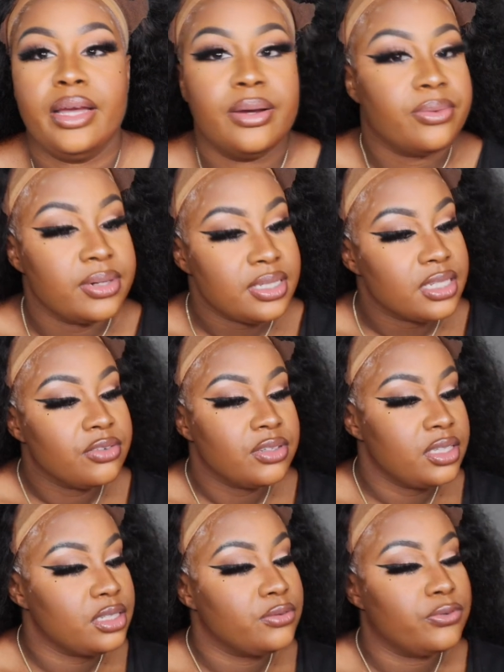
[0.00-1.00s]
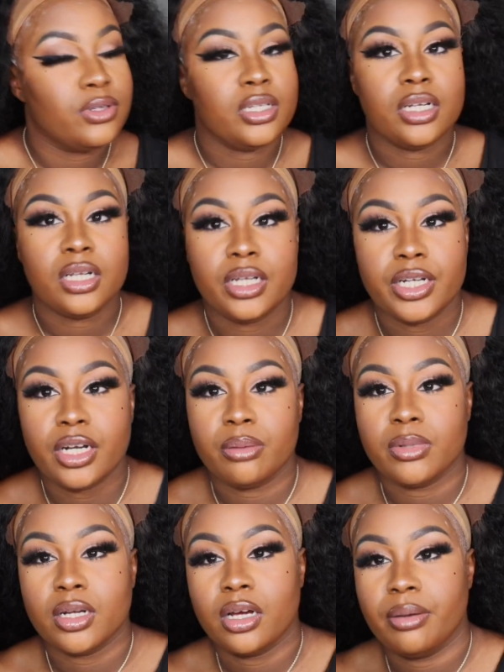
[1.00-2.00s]
And once everything's fully clear, I'm
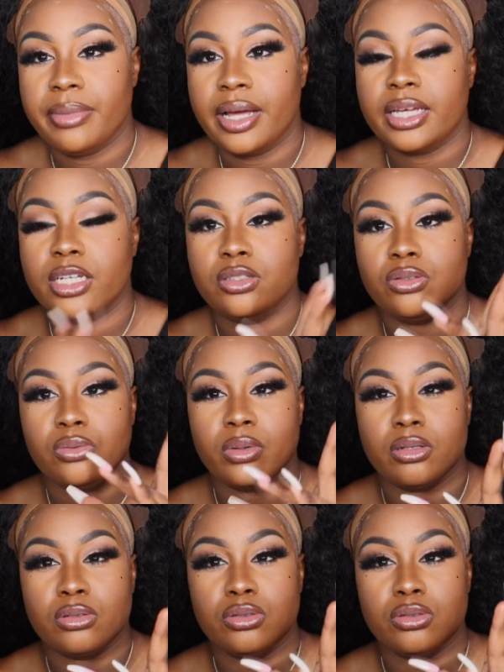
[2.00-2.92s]
gonna come back and do round